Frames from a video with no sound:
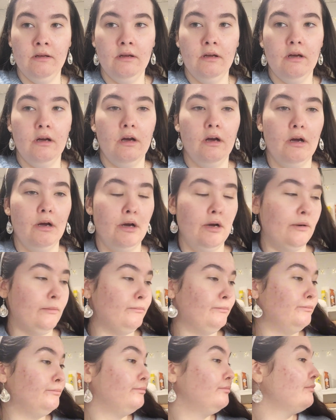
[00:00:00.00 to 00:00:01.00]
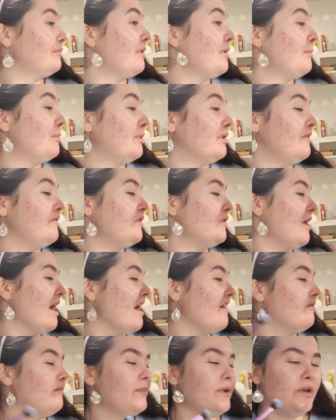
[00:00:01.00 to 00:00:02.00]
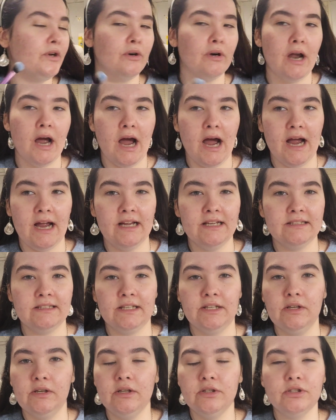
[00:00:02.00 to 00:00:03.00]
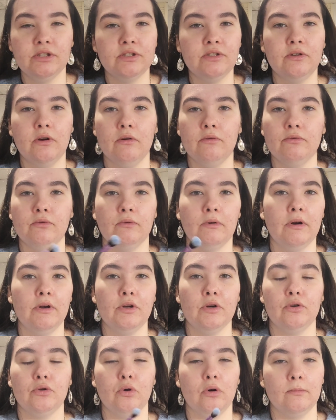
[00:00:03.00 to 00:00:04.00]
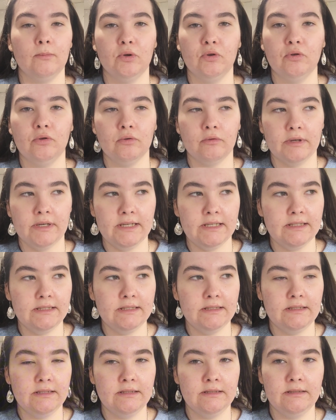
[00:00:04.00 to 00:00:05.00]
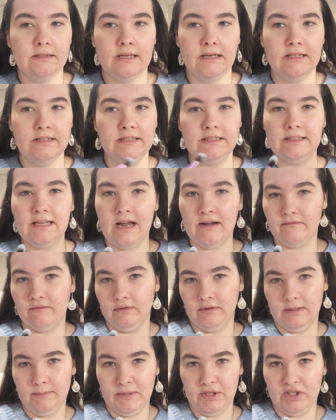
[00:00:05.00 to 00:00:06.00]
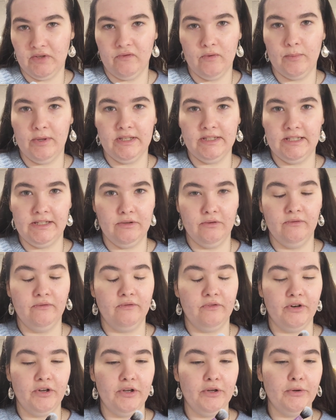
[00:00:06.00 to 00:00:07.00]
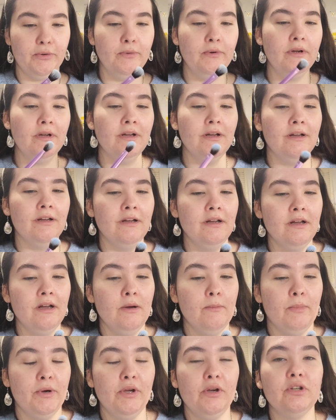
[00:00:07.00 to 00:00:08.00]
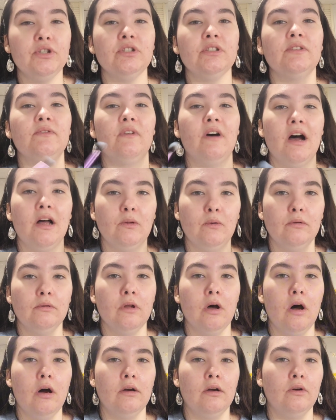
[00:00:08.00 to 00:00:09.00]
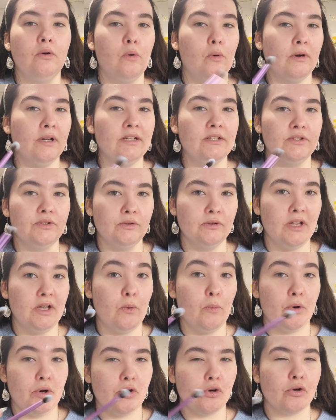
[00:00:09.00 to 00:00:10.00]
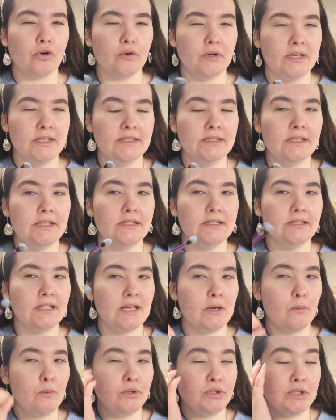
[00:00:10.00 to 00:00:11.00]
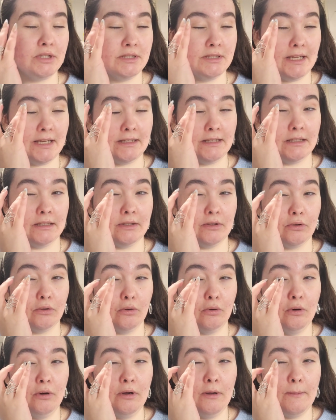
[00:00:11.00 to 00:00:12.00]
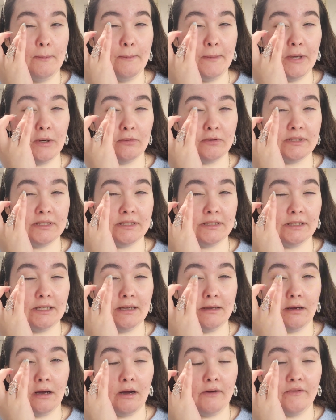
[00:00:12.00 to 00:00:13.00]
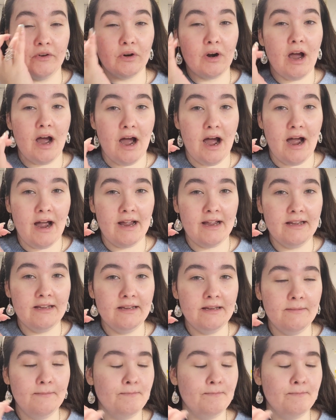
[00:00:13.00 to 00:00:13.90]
But if you have bigger eyes, and you could just go throughout your normal crease, it's not really much of a big deal for you. But you could just follow along according to like where your crease is, like which is like the little middle slit of your eye.